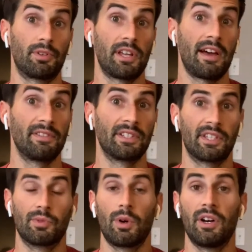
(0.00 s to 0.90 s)

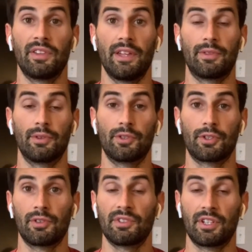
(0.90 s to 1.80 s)
obvious as well that there's
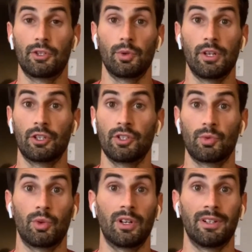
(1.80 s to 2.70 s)
certain
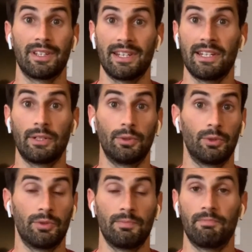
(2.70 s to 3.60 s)
situations where eating
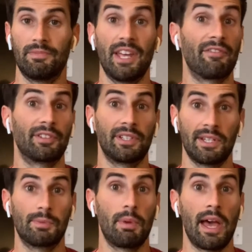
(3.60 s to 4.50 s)
gluten definitely
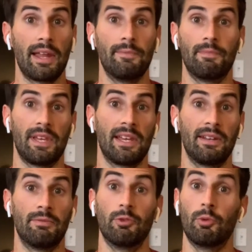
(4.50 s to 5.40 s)
is bad
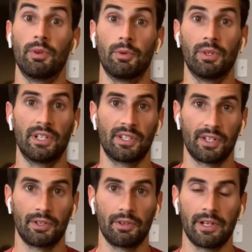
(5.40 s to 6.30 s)
and nobody would
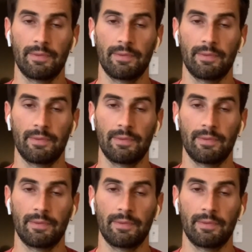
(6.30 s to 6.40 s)
disagree.